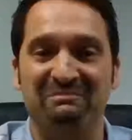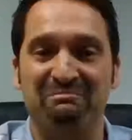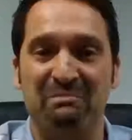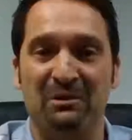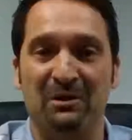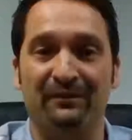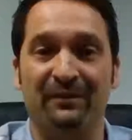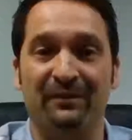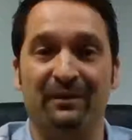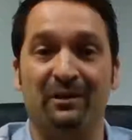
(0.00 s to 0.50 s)

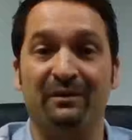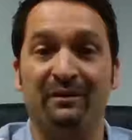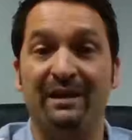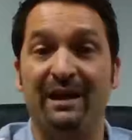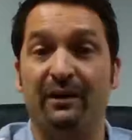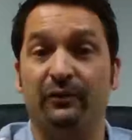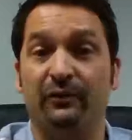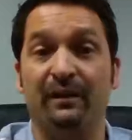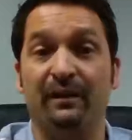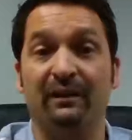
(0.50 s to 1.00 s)
Perfect.
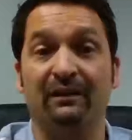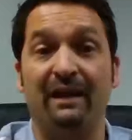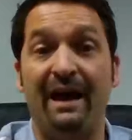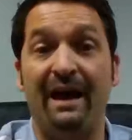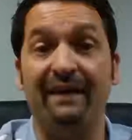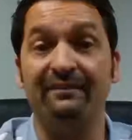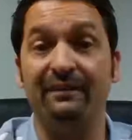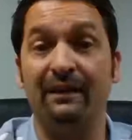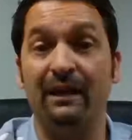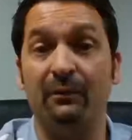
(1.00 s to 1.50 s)
Okay. So the
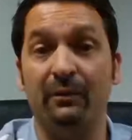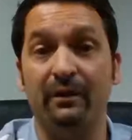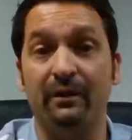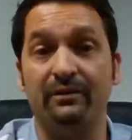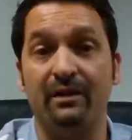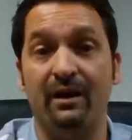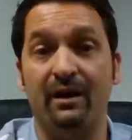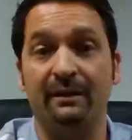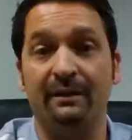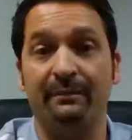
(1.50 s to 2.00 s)
last thing I want
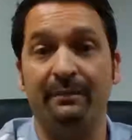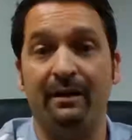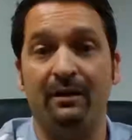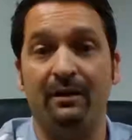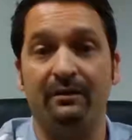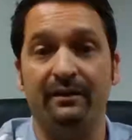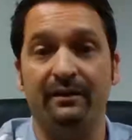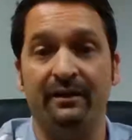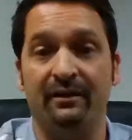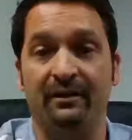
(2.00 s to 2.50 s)
to talk
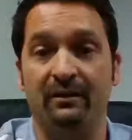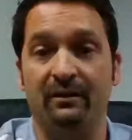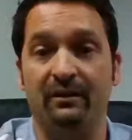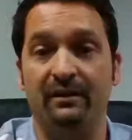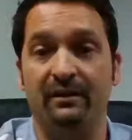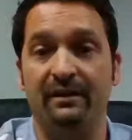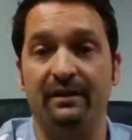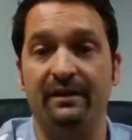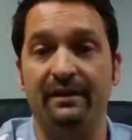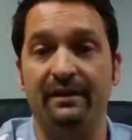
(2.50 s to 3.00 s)
about here